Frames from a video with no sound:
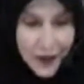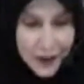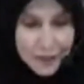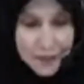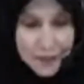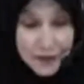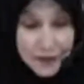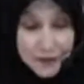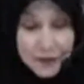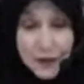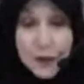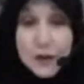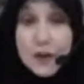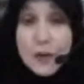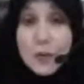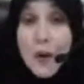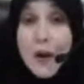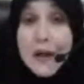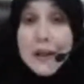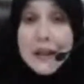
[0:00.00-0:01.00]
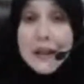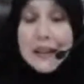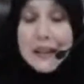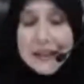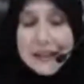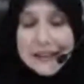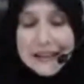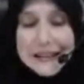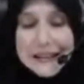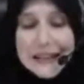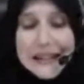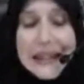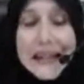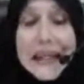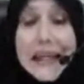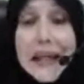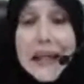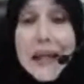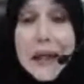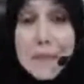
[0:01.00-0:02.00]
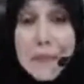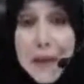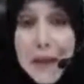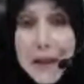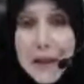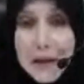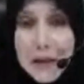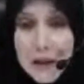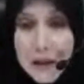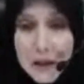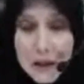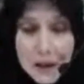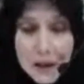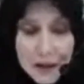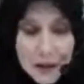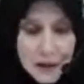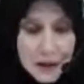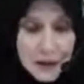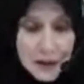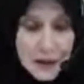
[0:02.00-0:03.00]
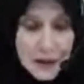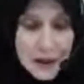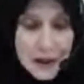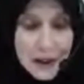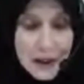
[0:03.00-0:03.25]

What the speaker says: So the first one is Ibn.